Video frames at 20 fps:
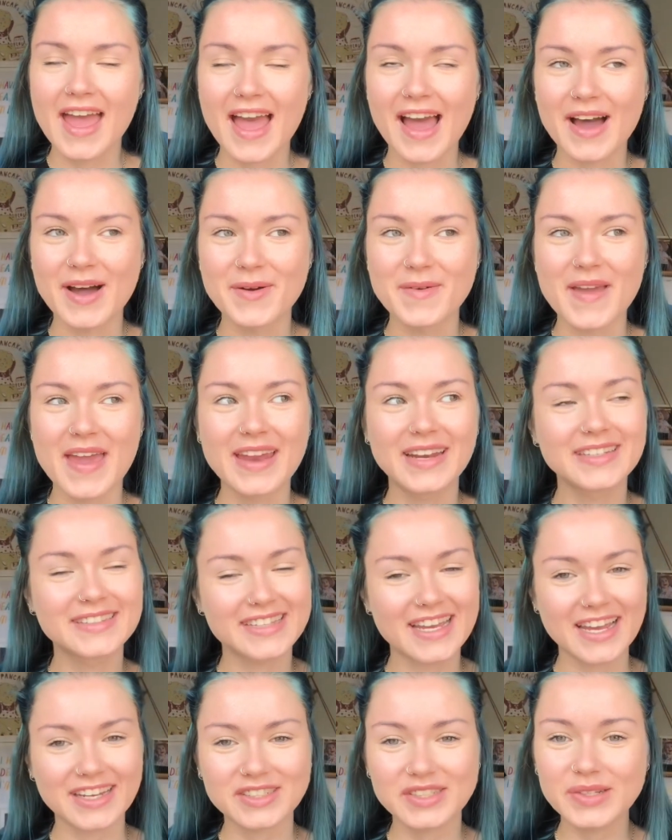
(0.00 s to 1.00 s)
And it's
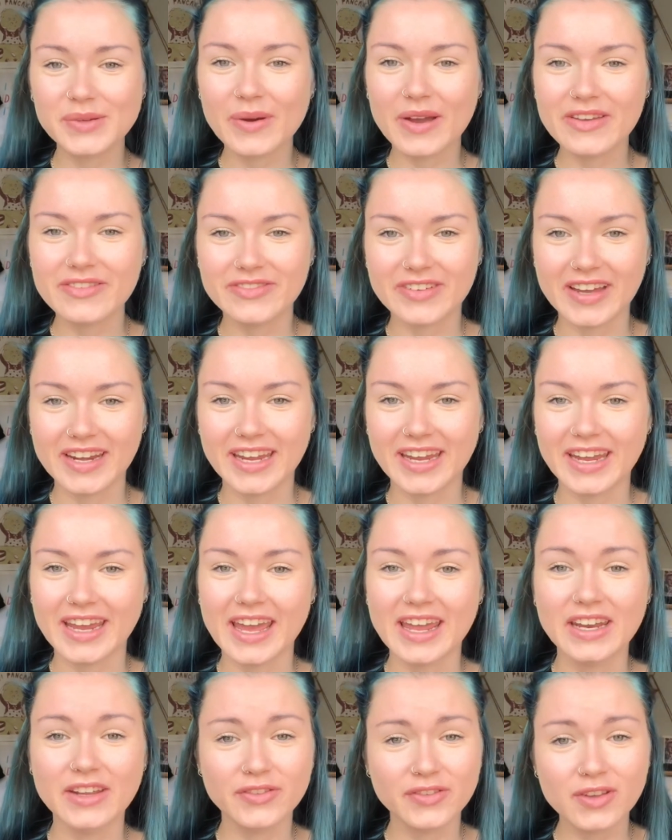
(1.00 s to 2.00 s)
actually quite funny,
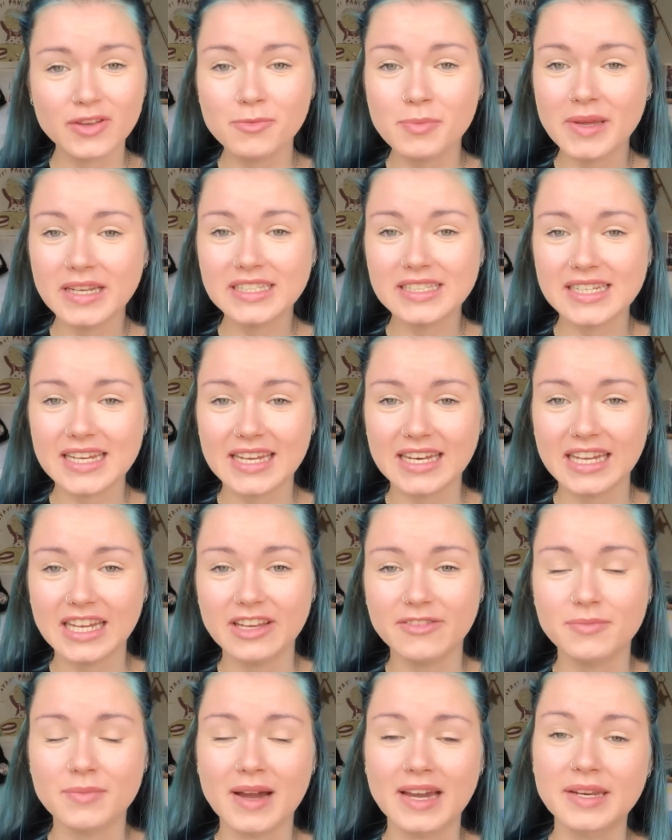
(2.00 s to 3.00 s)
and if you've been to any
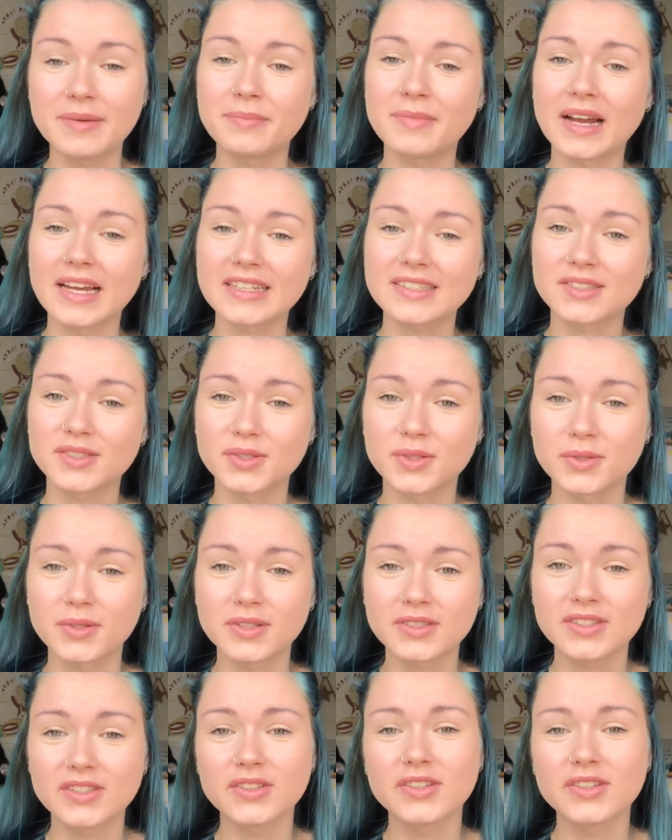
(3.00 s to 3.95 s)
of mine and Mike's talks,